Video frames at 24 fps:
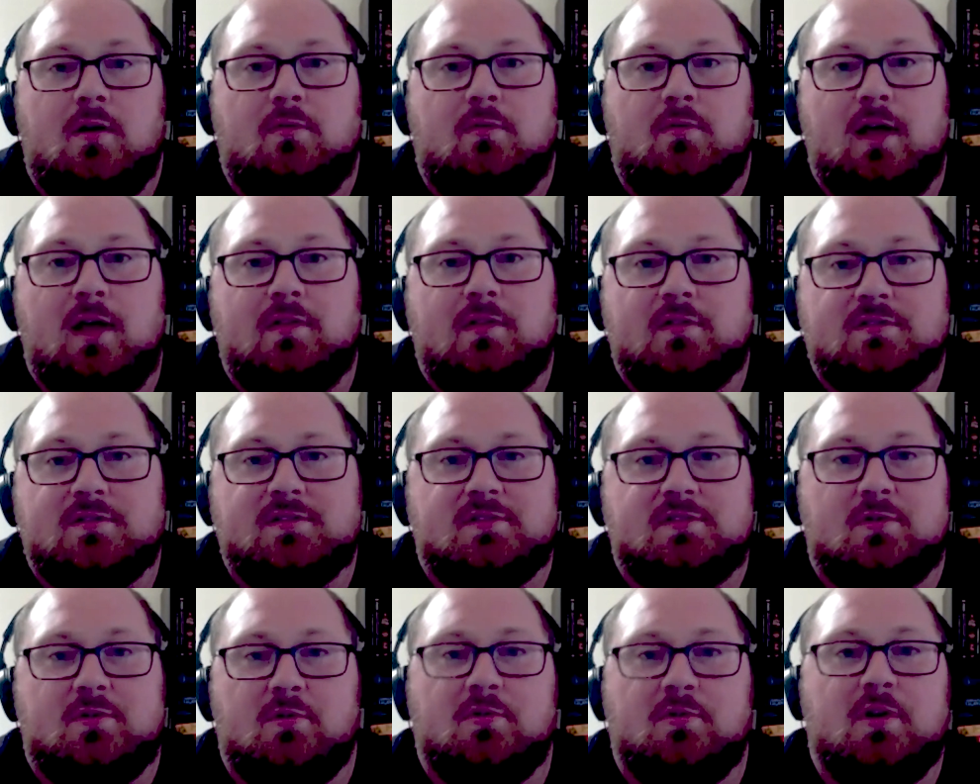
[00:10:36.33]
right? There's
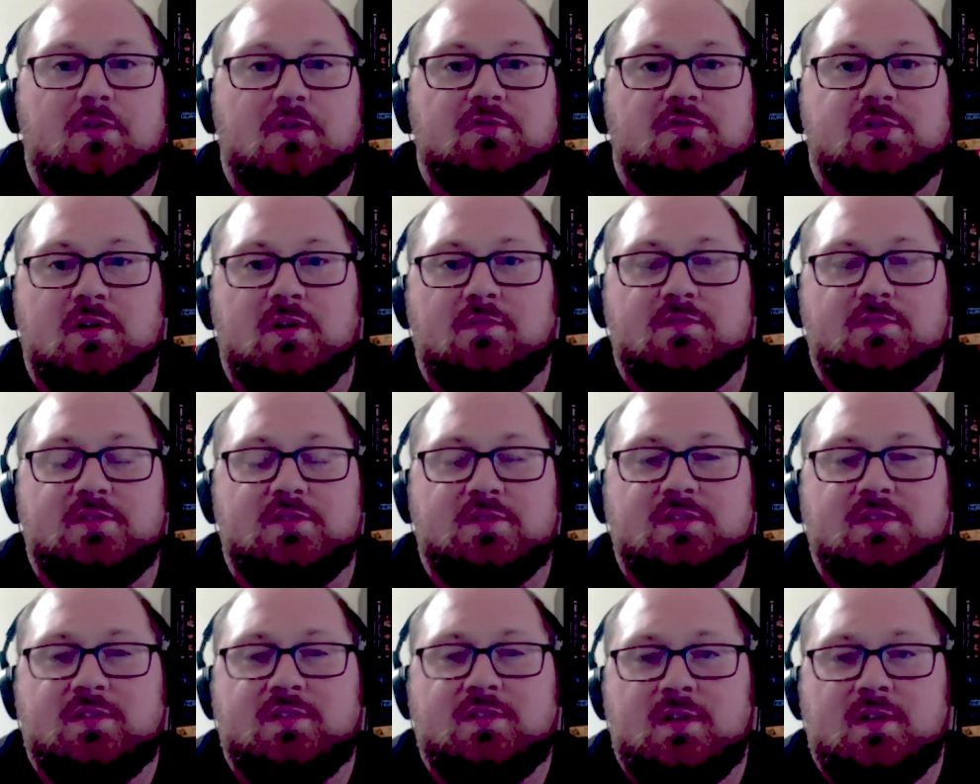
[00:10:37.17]
this whole notion of
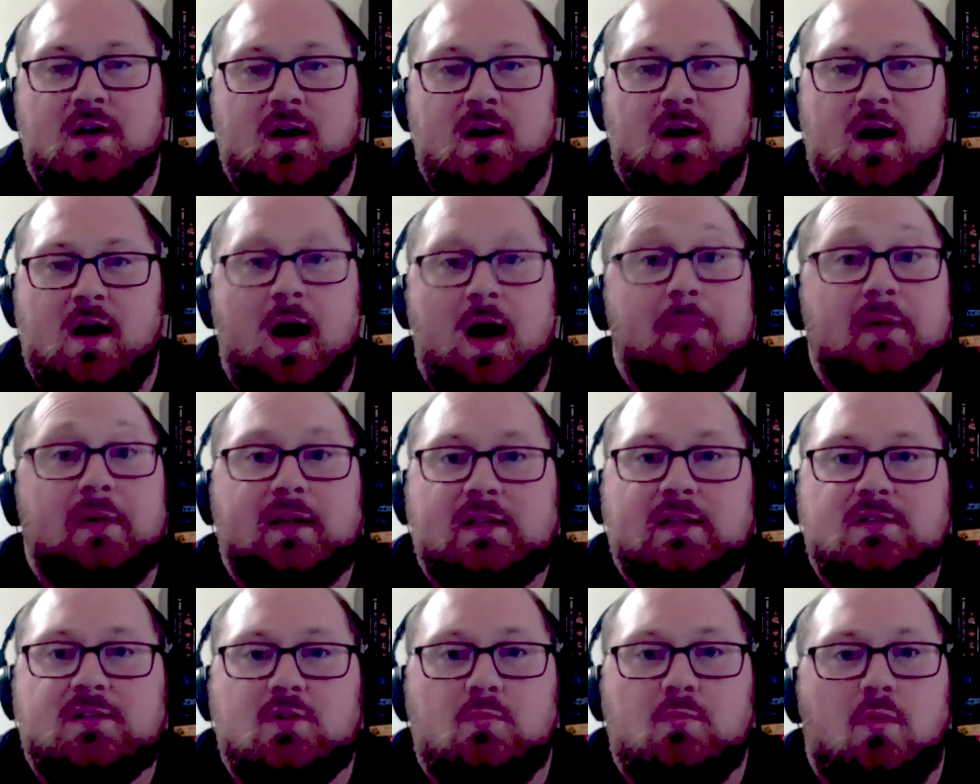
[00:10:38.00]
just, I'm
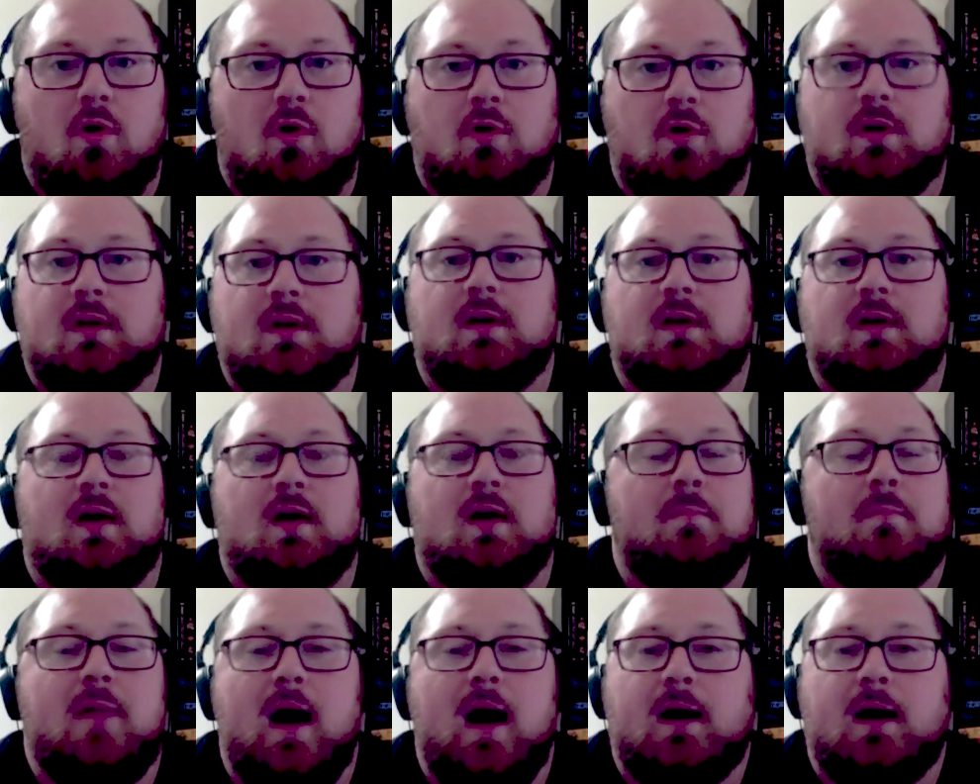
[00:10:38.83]
going to get too bulky.
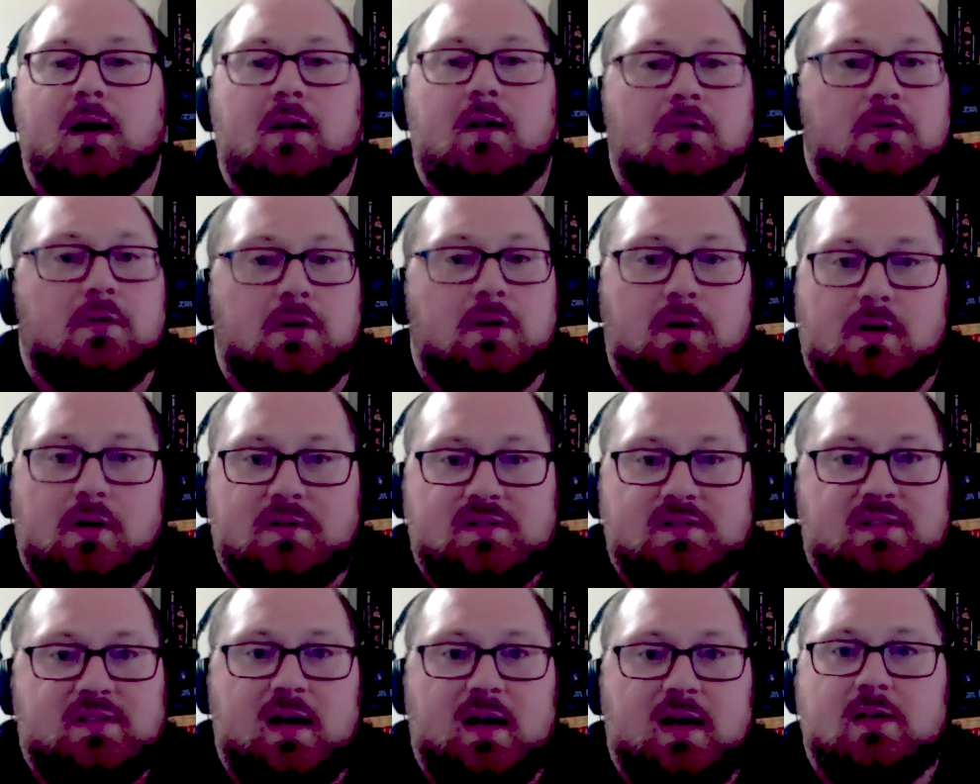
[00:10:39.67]
I'm not going to look good
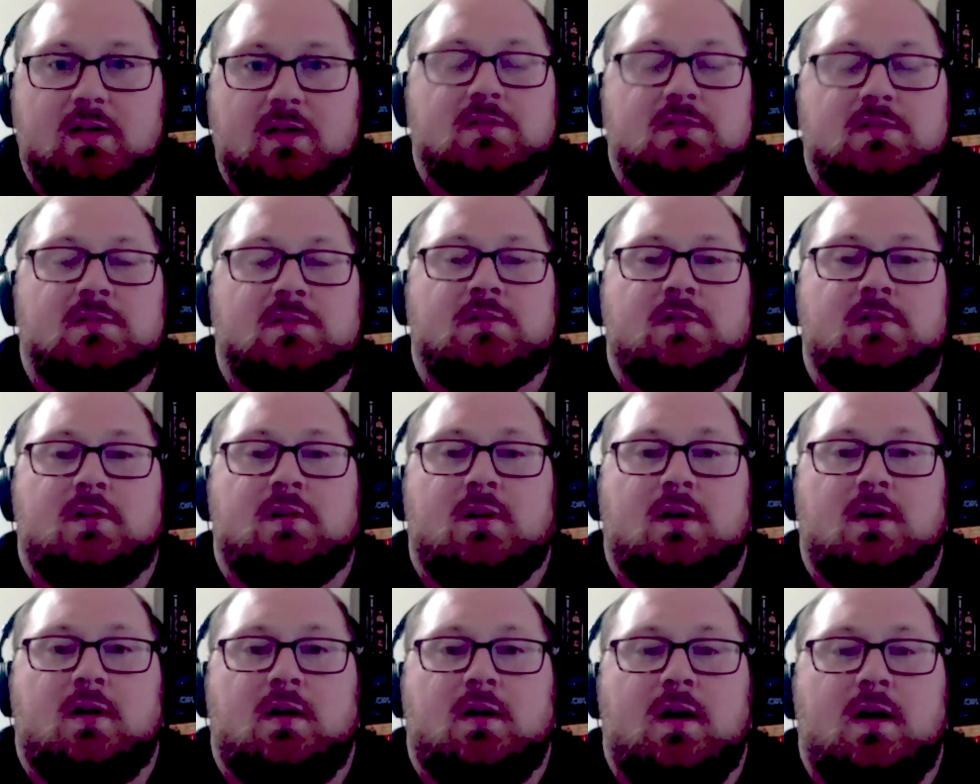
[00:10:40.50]
on stage.
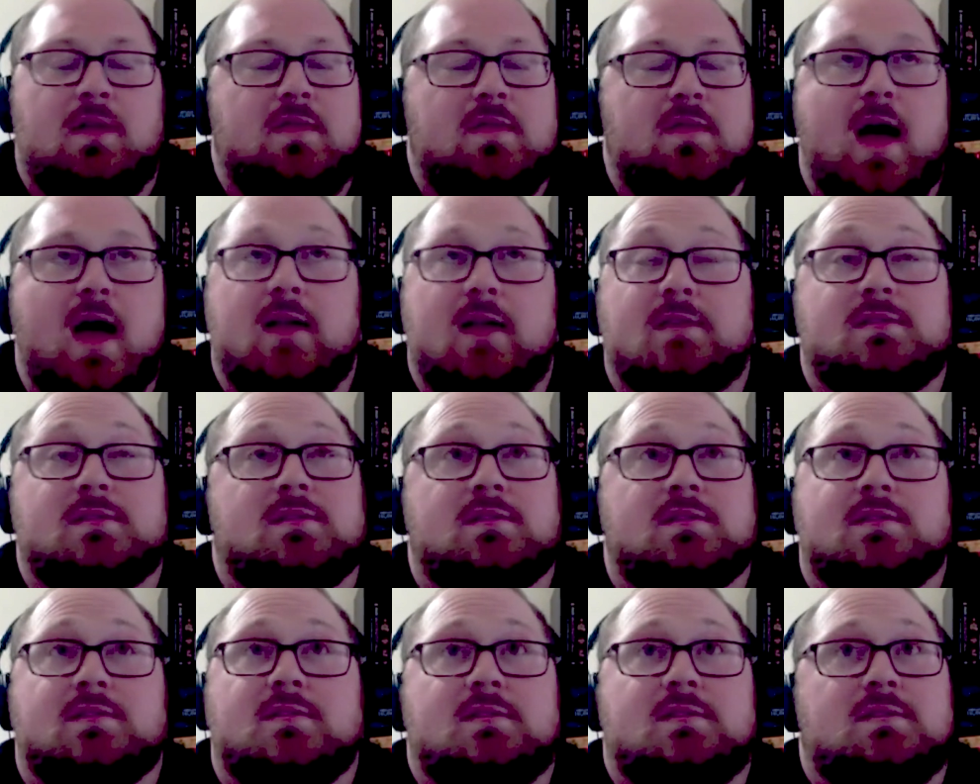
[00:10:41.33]
And
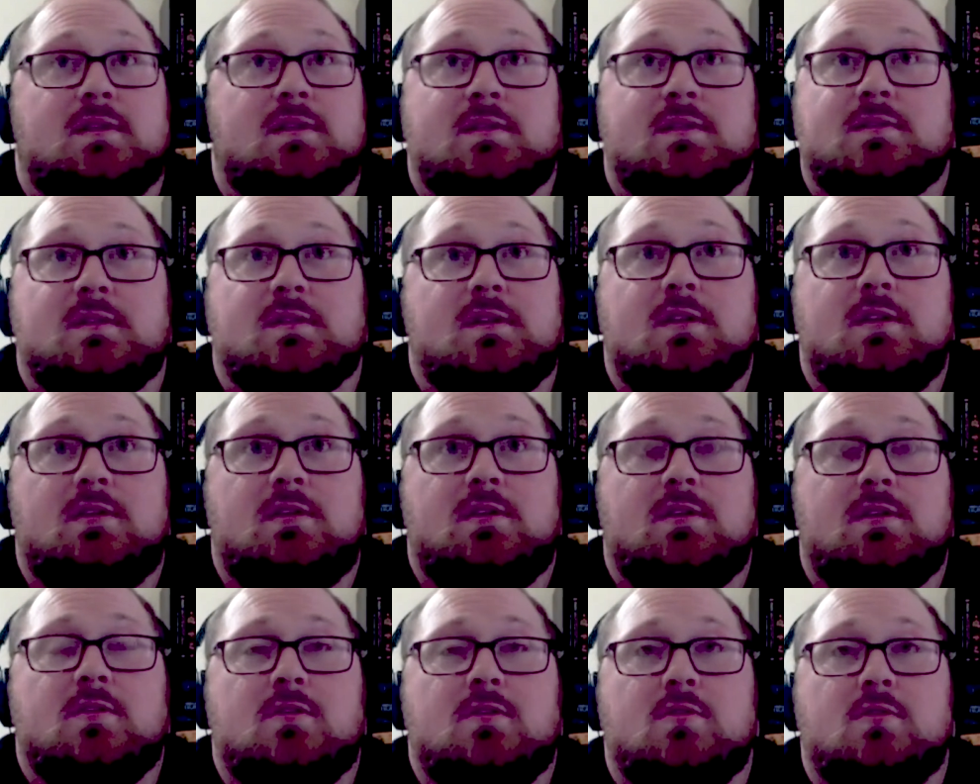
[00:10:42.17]
that's a
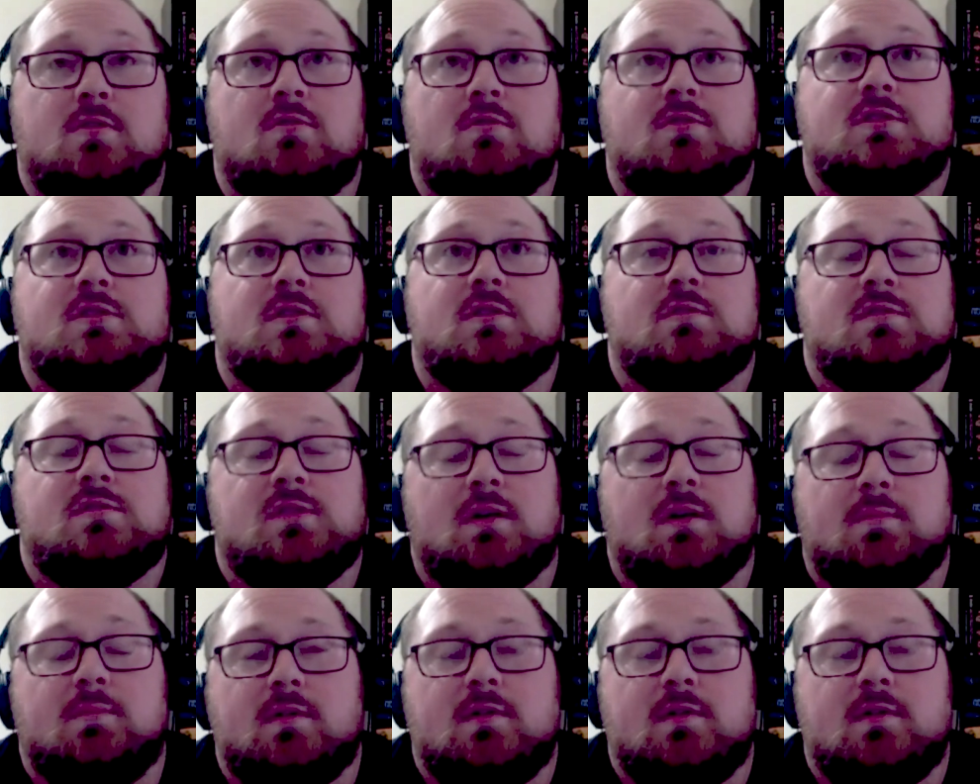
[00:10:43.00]
huge, huge
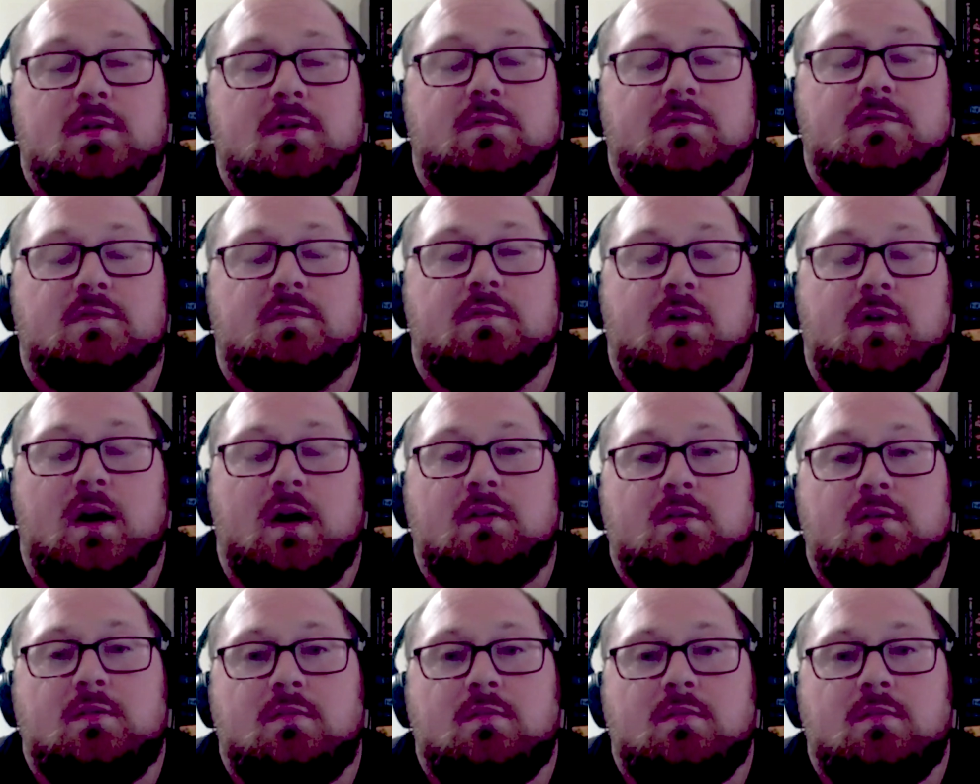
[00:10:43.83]
stigma that you have to fight.